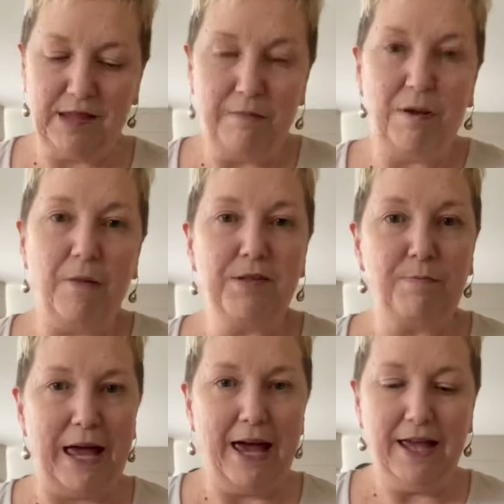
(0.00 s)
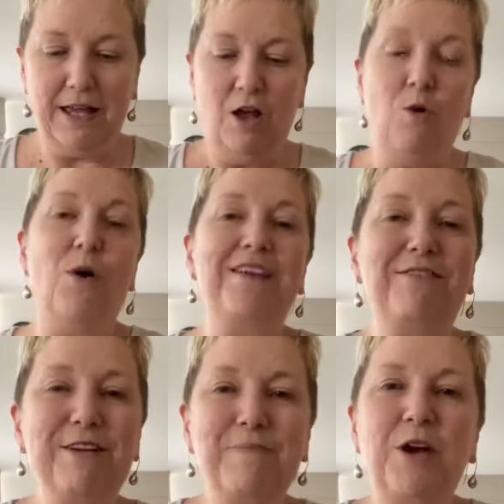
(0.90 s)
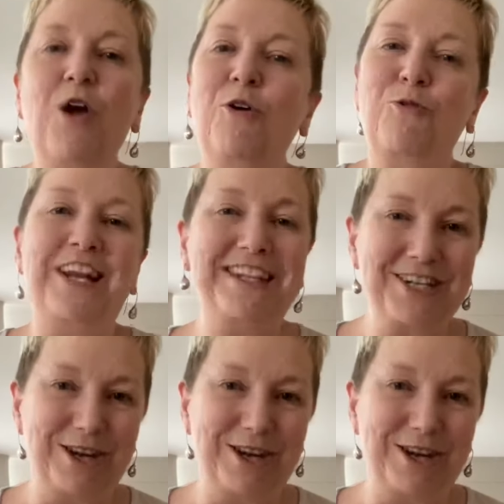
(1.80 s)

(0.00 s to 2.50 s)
and bubs bag, one of them ready to